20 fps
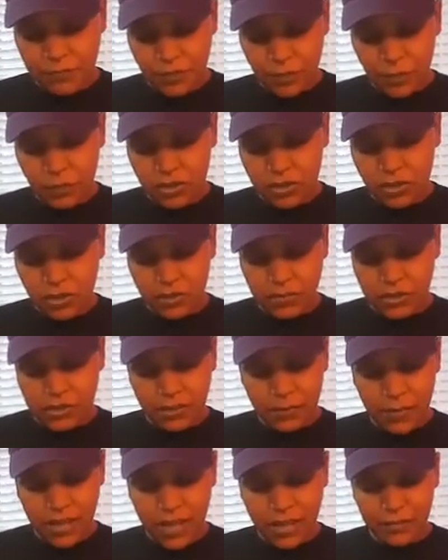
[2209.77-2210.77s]
when you go to
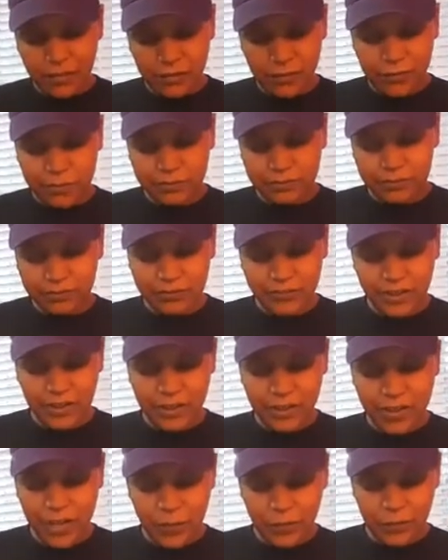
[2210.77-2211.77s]
the bathroom.
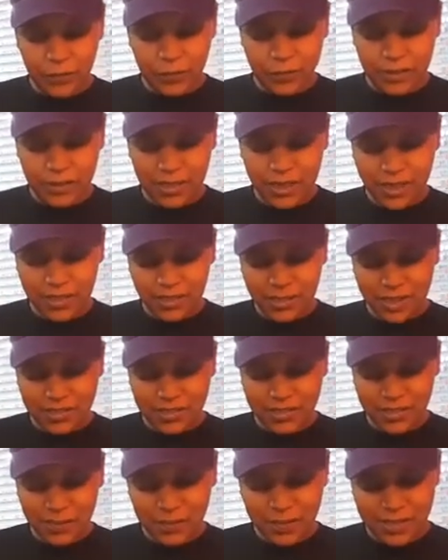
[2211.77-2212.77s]
Very helpful with that. I
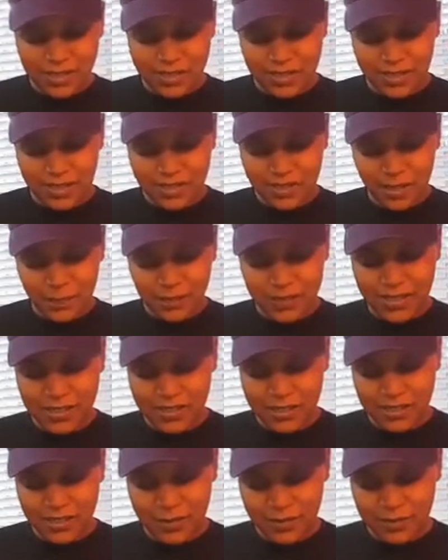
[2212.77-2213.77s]
just messed this up and I
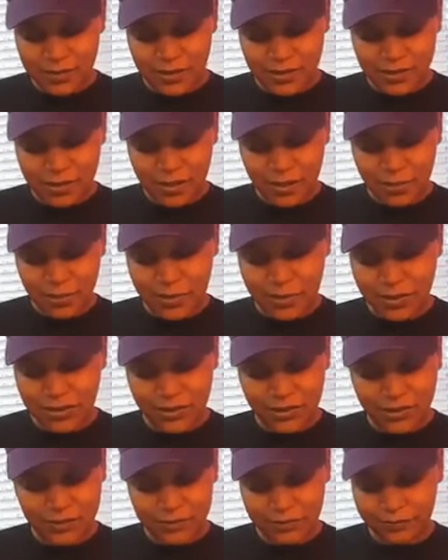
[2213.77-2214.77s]
said I was going to take a
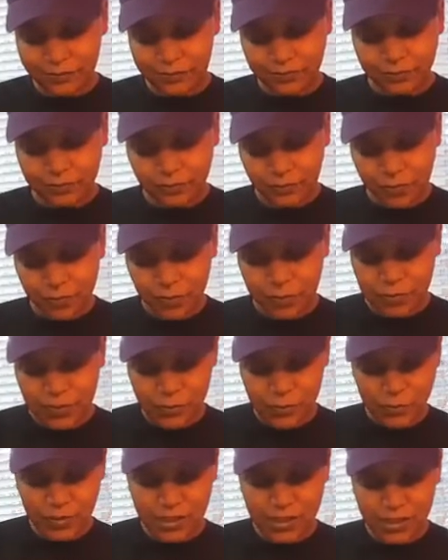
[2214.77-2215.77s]
picture.
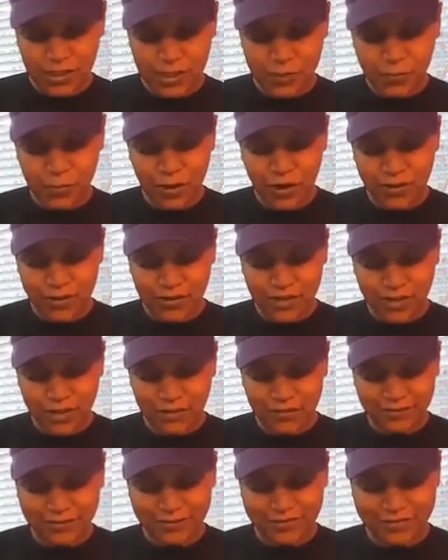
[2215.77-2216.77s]
Spread these sprouts
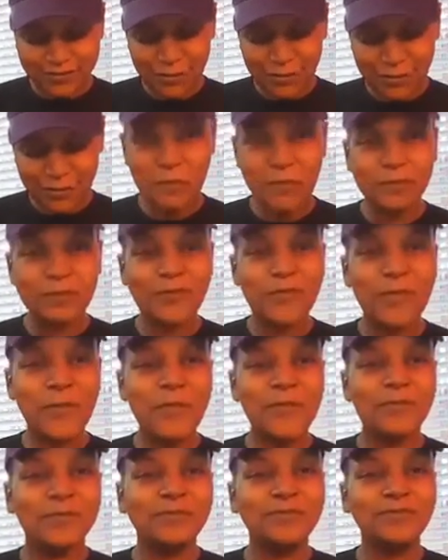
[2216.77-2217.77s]
out
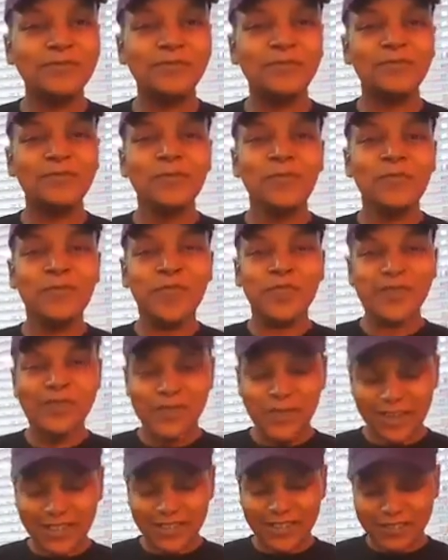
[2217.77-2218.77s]

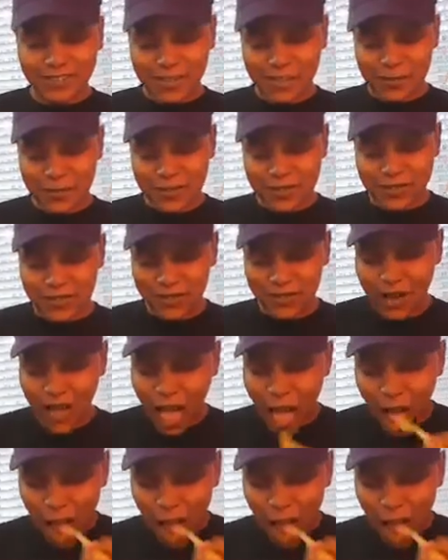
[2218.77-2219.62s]
so I can get this picture.